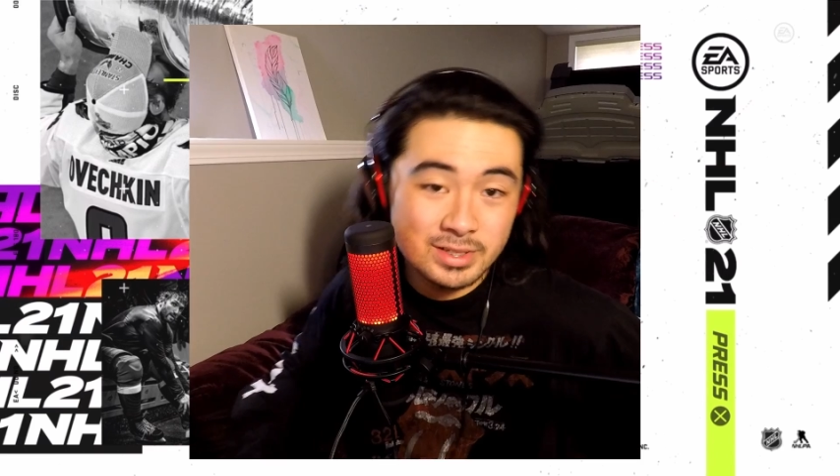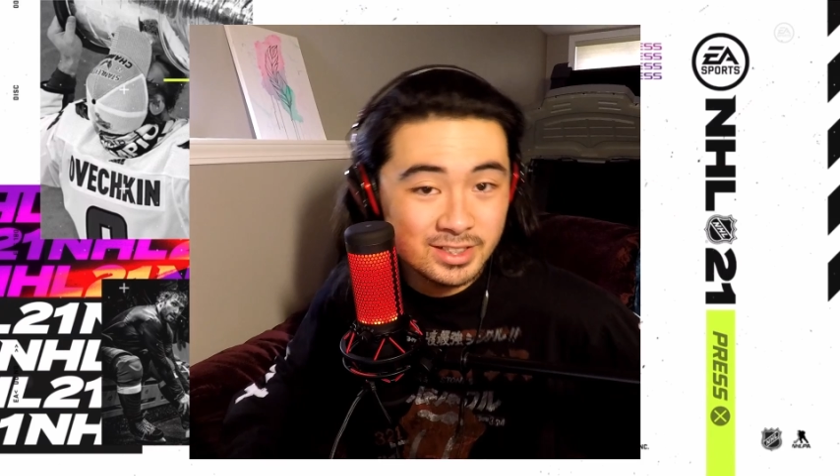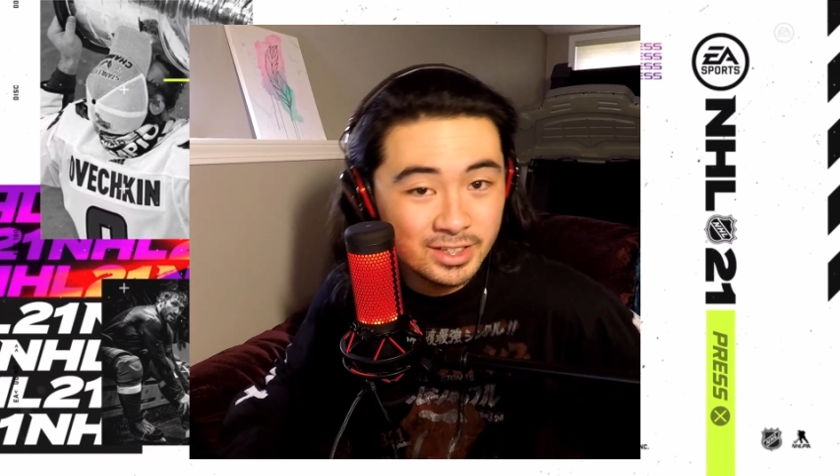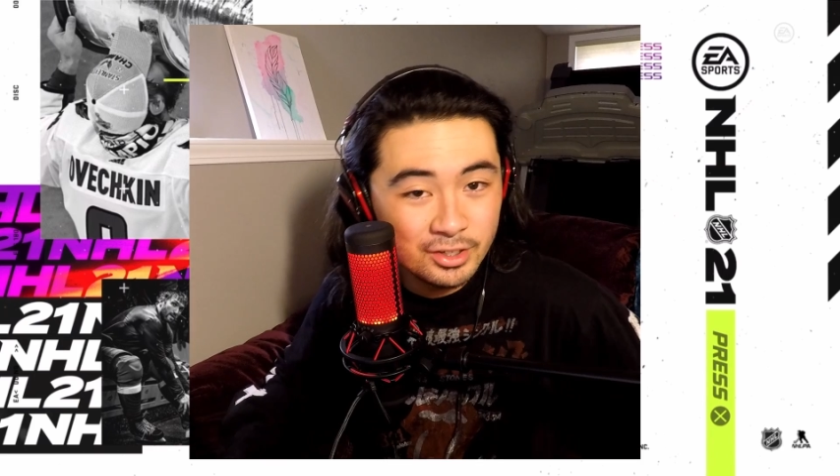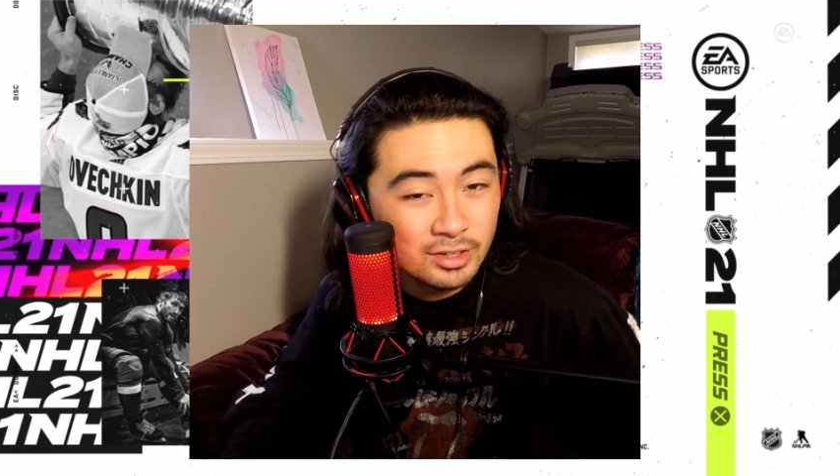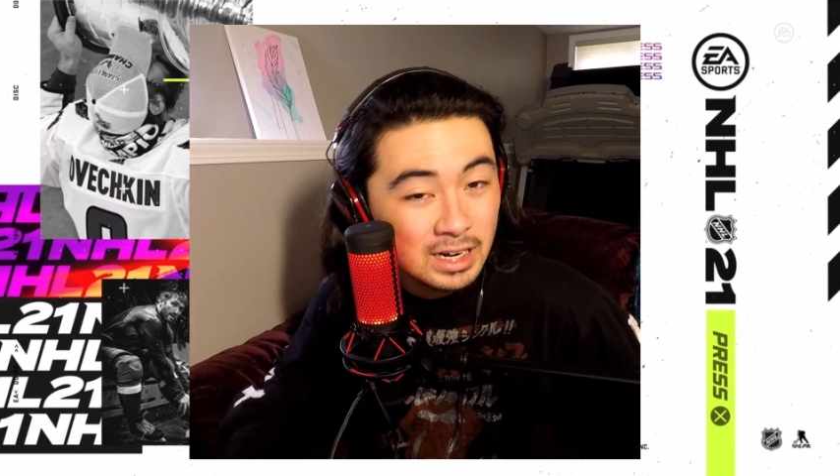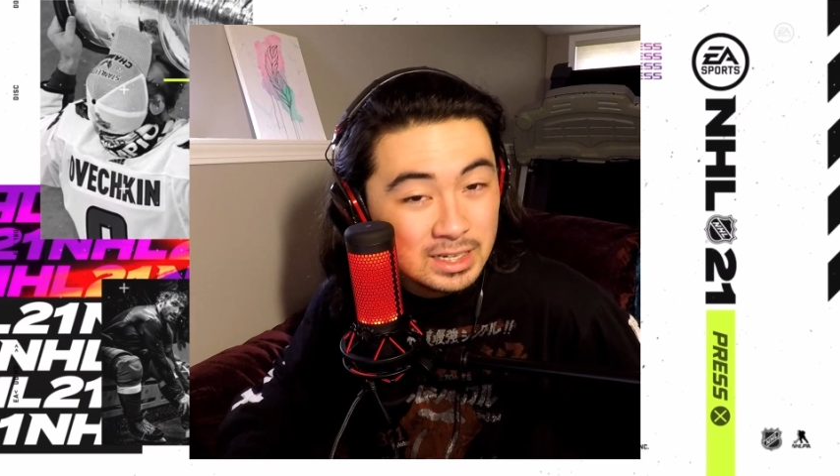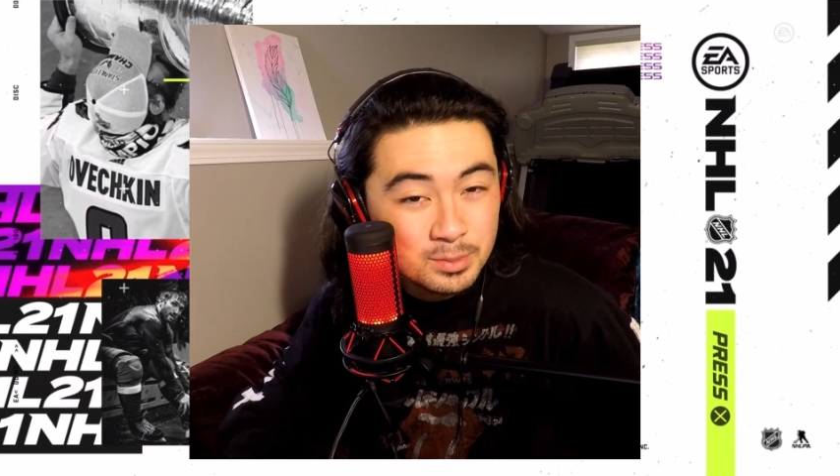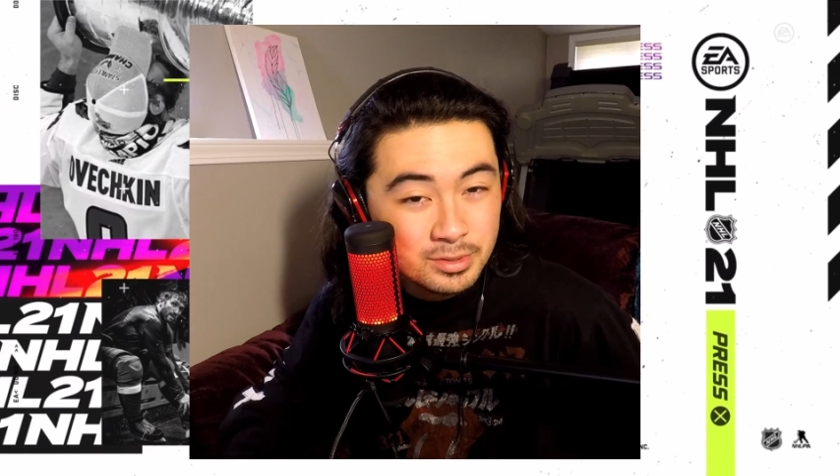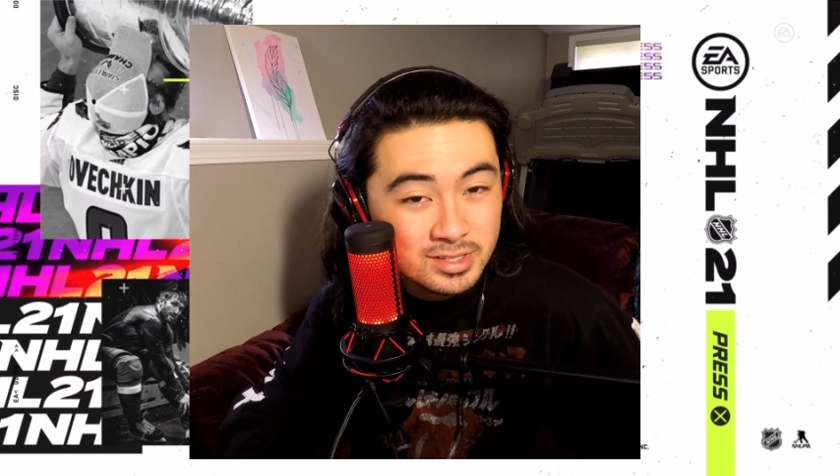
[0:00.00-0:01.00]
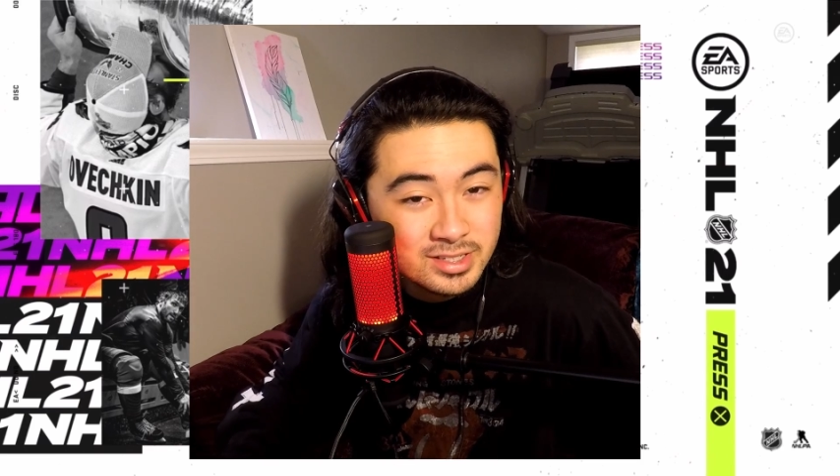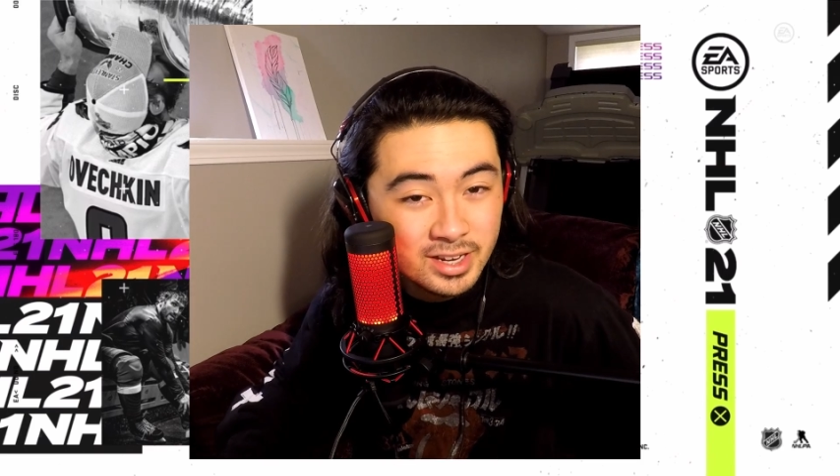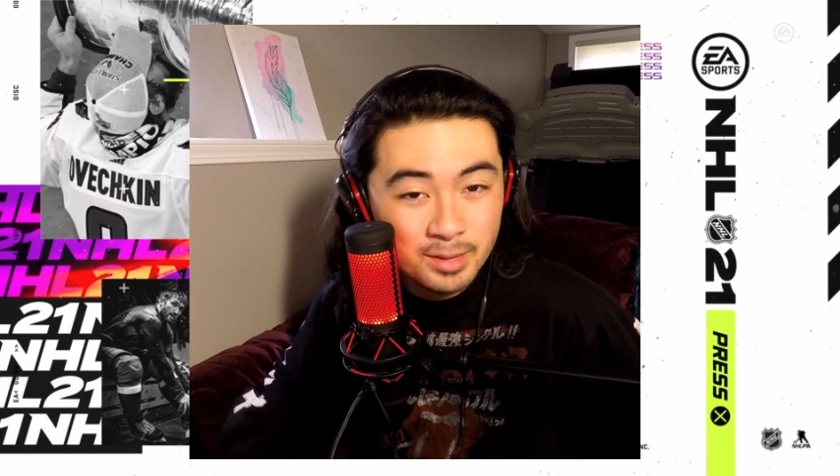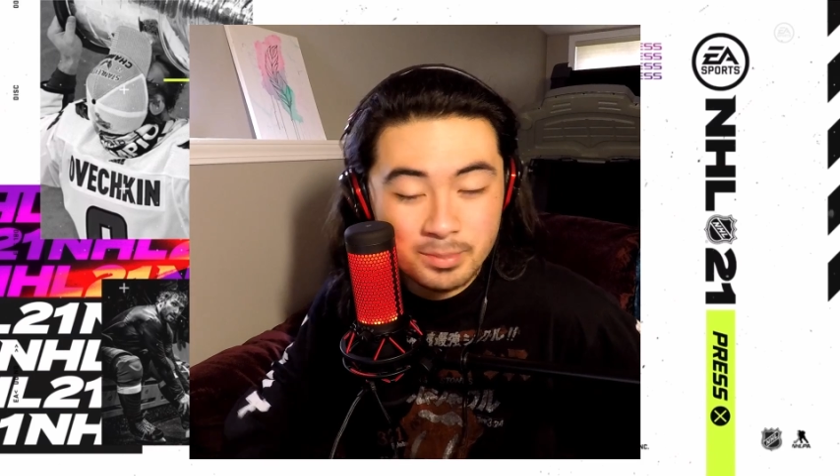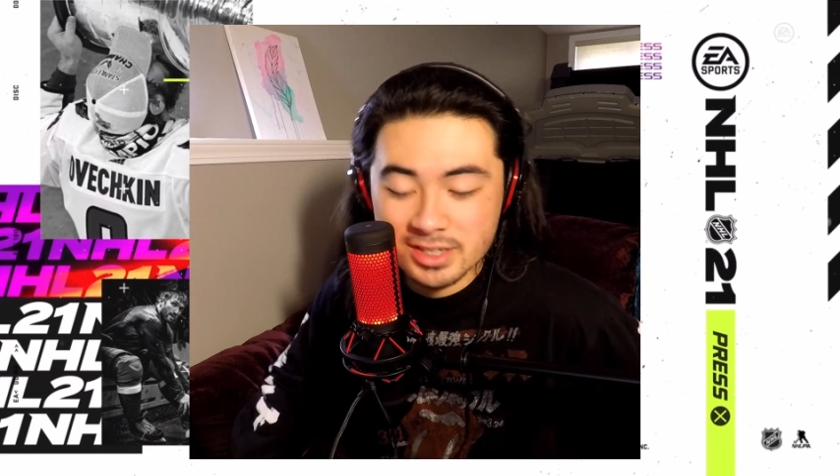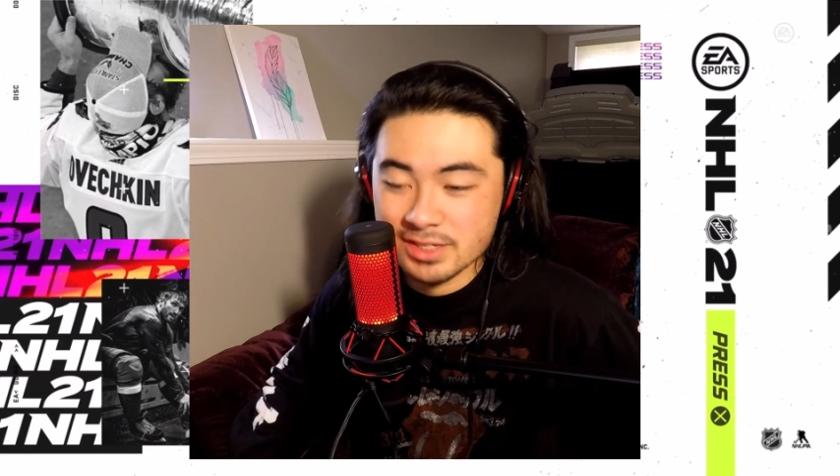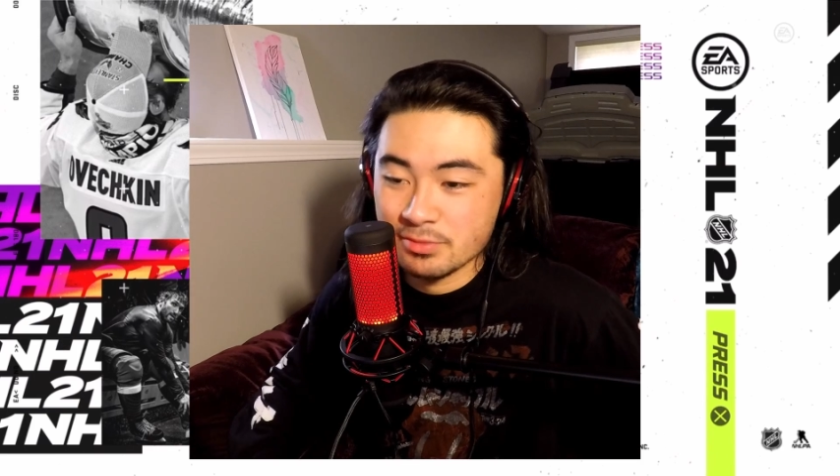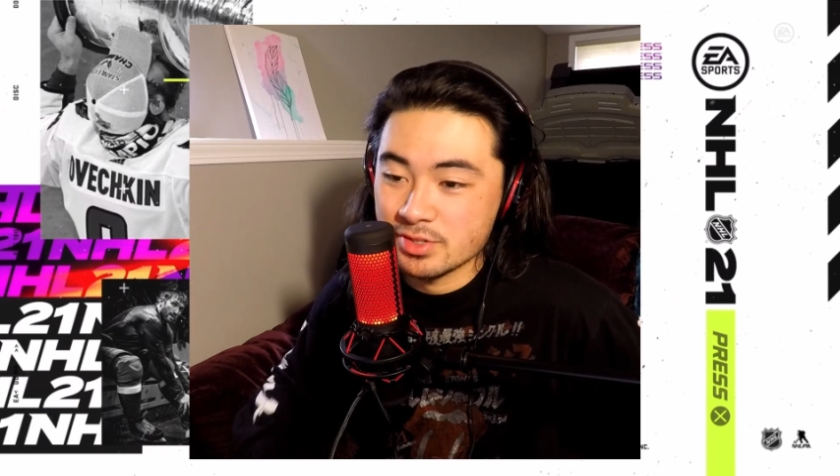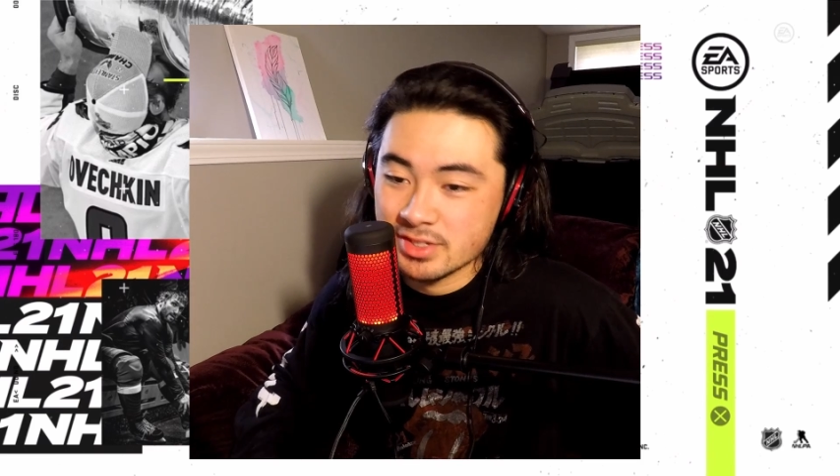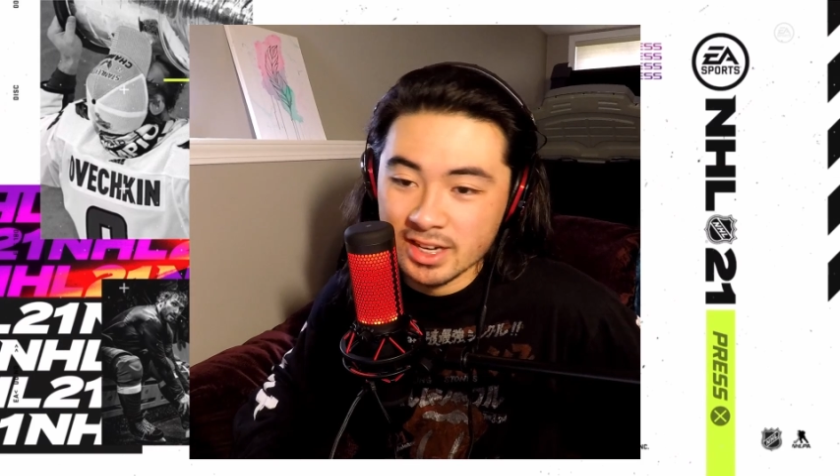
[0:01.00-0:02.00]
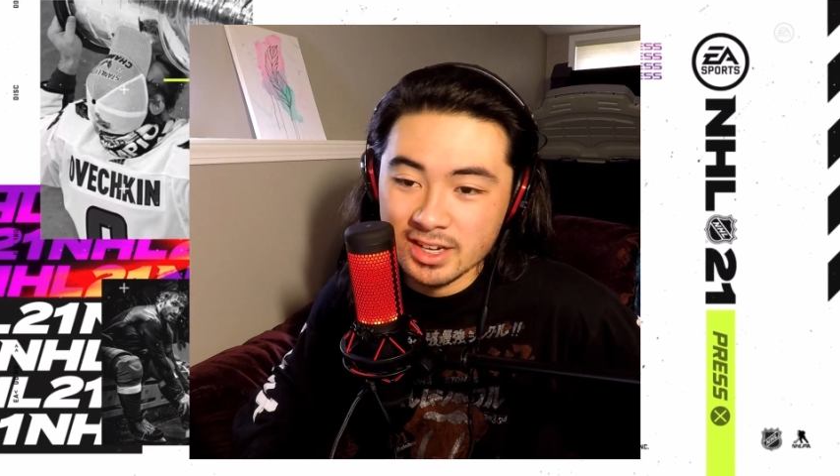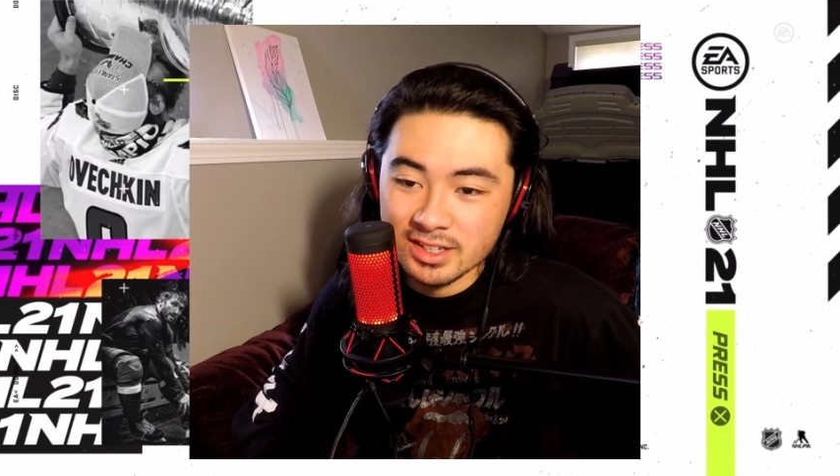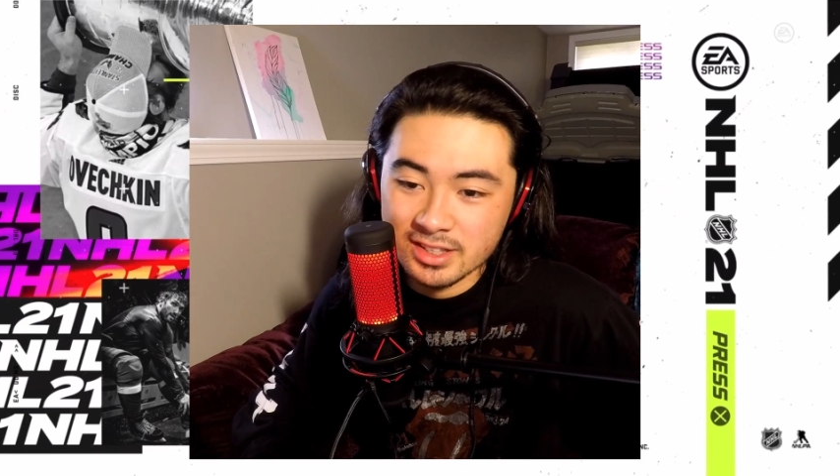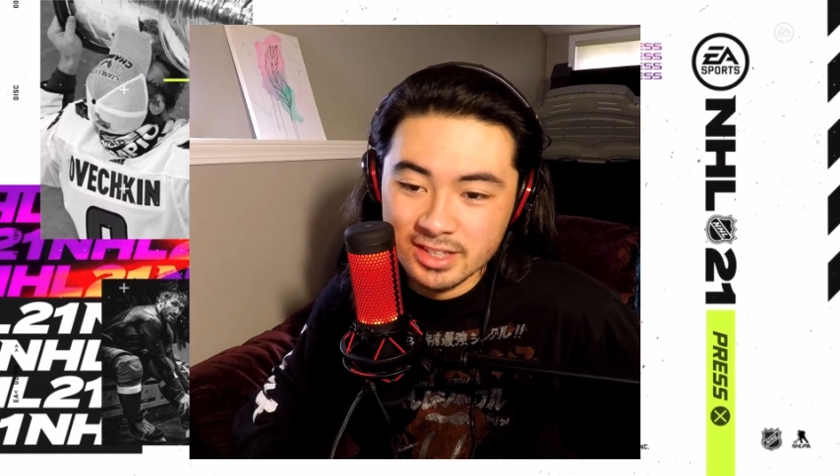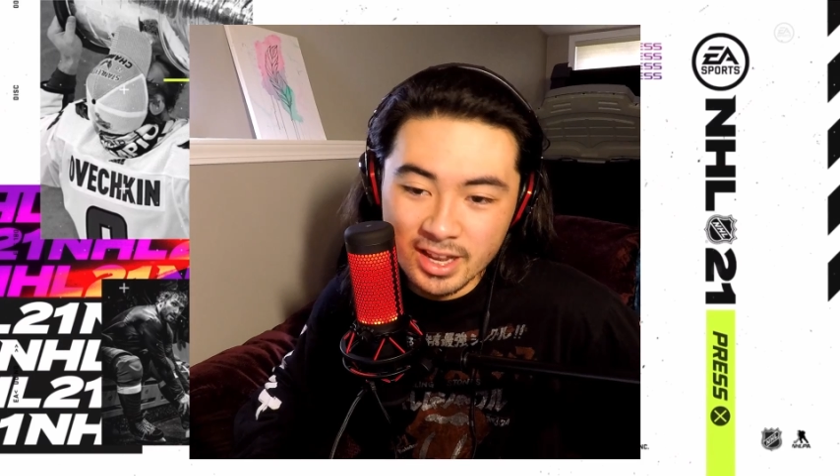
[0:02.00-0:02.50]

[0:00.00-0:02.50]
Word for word: Basically, you're not supposed to say it, because if you say it,